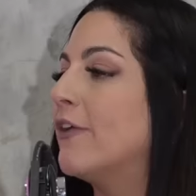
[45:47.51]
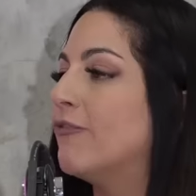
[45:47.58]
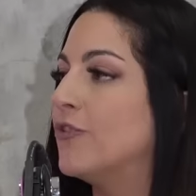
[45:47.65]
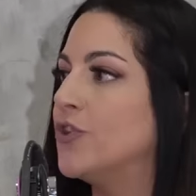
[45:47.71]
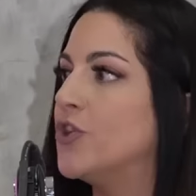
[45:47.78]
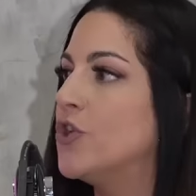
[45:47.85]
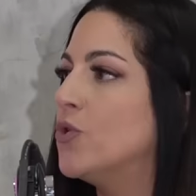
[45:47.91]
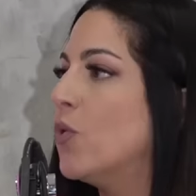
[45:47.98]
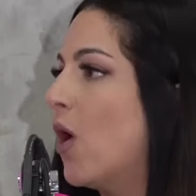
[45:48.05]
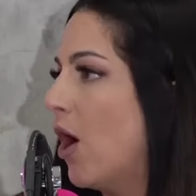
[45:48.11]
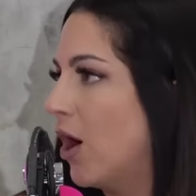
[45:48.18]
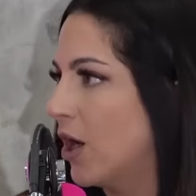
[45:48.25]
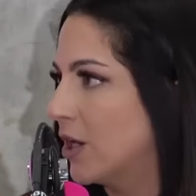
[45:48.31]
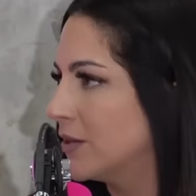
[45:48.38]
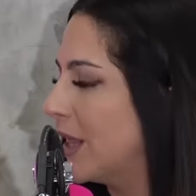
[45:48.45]
if you
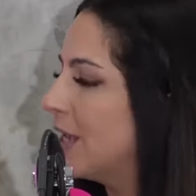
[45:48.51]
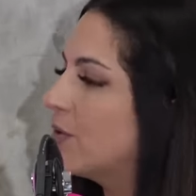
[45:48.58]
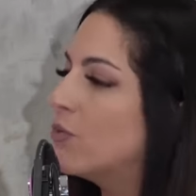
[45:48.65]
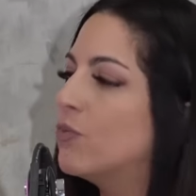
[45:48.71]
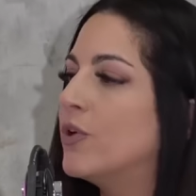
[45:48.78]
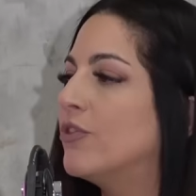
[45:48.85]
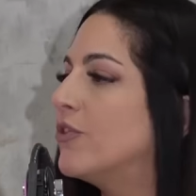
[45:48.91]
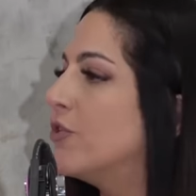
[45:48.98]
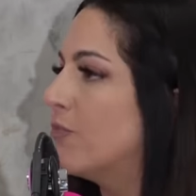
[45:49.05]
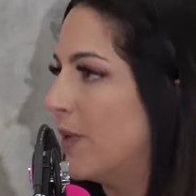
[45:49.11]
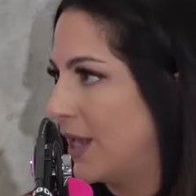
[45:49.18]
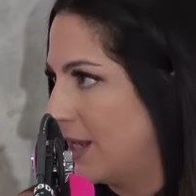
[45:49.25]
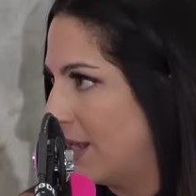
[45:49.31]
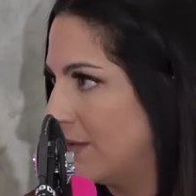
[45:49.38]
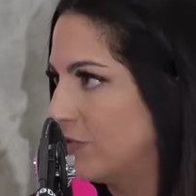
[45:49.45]
are like with you,
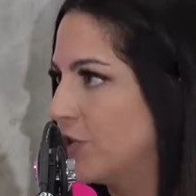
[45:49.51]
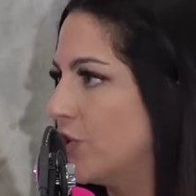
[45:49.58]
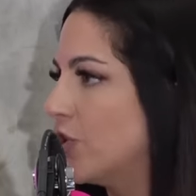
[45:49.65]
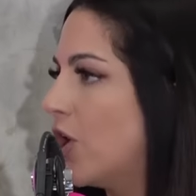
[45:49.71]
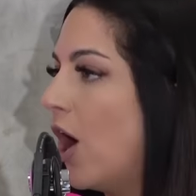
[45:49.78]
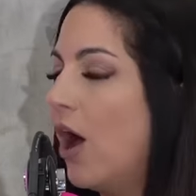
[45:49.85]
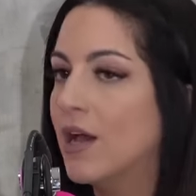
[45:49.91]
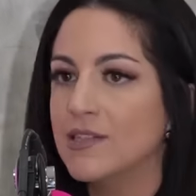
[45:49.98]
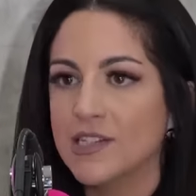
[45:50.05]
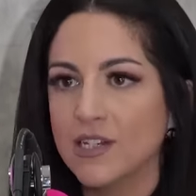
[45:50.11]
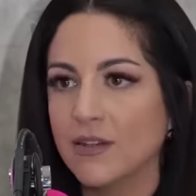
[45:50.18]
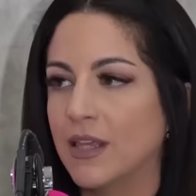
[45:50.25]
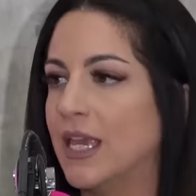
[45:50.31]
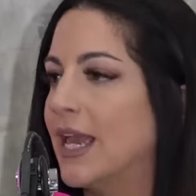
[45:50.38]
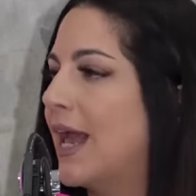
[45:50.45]
Manny, you're
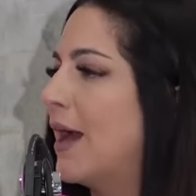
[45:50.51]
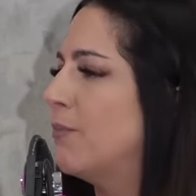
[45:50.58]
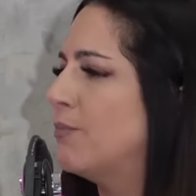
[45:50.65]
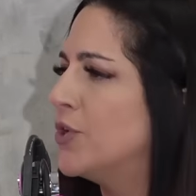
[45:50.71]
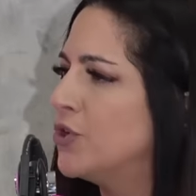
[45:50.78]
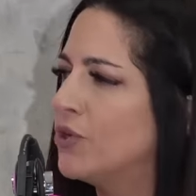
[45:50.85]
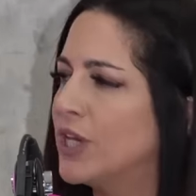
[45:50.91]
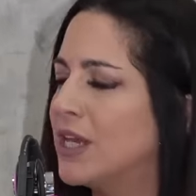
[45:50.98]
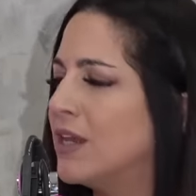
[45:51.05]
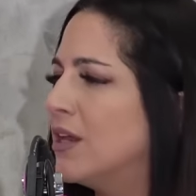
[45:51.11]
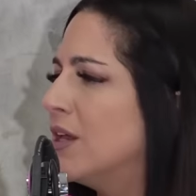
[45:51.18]
constantly at beauty,